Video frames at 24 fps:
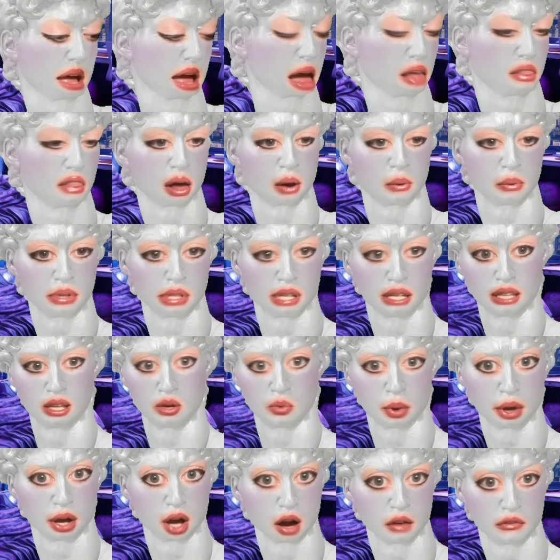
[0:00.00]
And that was it that
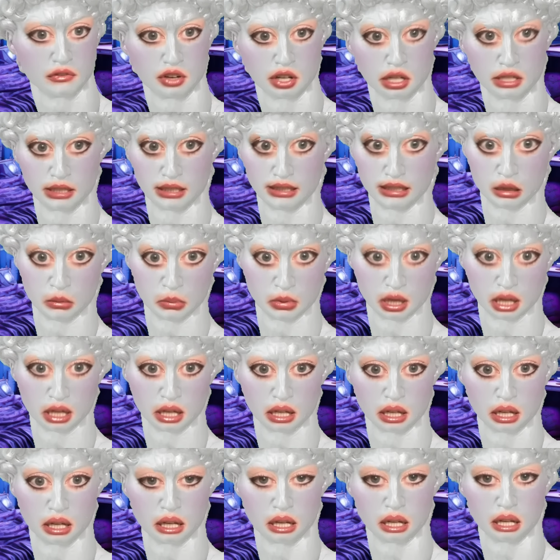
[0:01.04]
we got for
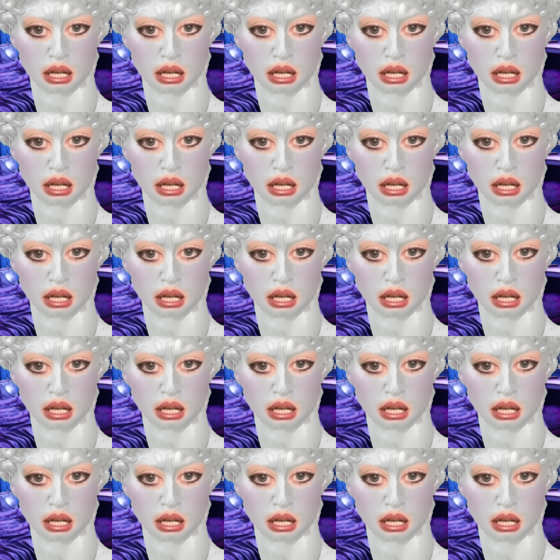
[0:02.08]
Debbie.